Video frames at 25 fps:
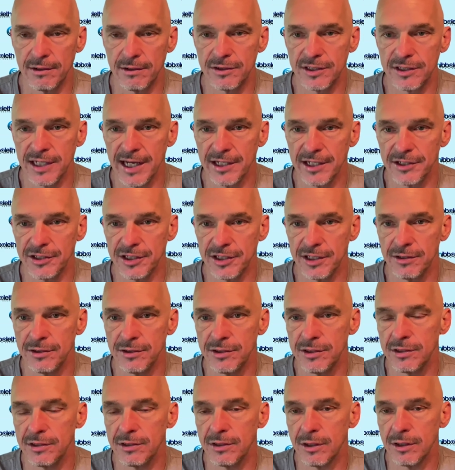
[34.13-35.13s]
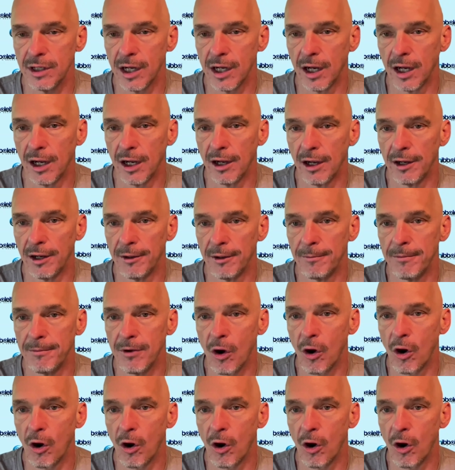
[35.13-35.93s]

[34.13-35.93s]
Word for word: sessions um,